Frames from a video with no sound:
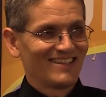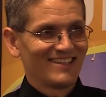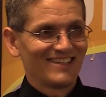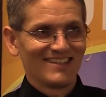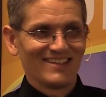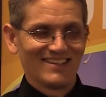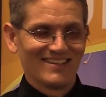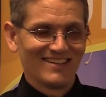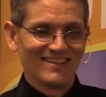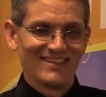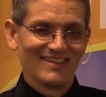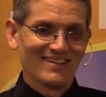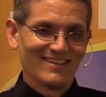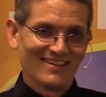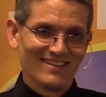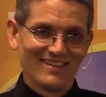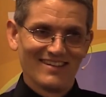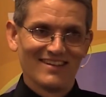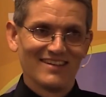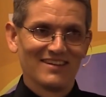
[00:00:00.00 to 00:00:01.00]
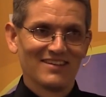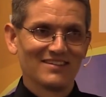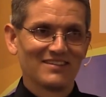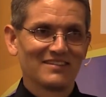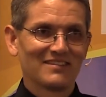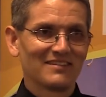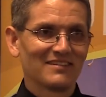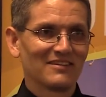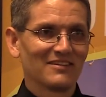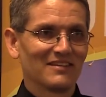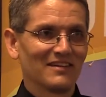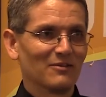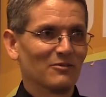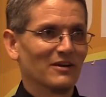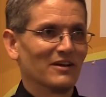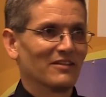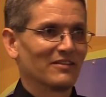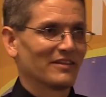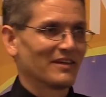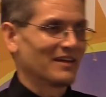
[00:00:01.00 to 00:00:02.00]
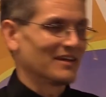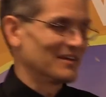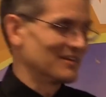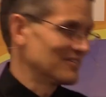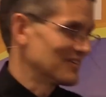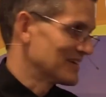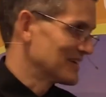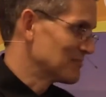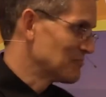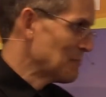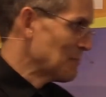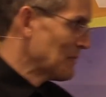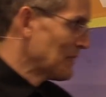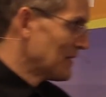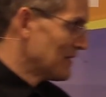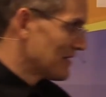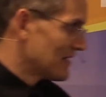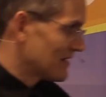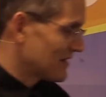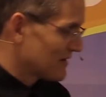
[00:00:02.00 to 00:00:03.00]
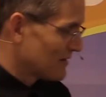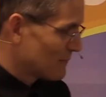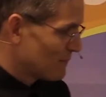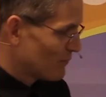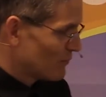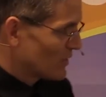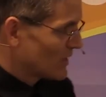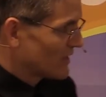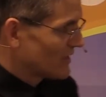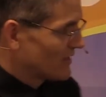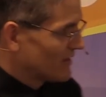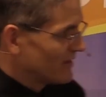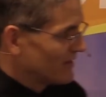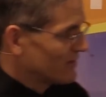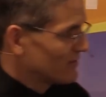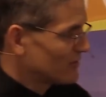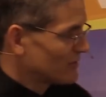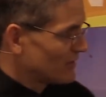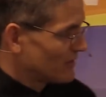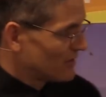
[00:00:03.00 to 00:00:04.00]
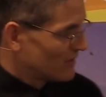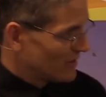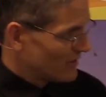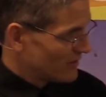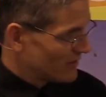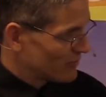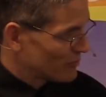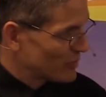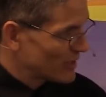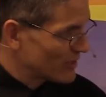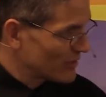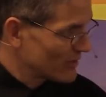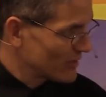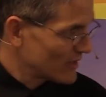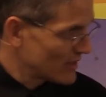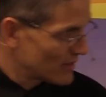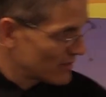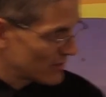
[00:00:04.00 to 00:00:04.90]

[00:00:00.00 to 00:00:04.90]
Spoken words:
Not necessarily wealthy, right? But it is better to get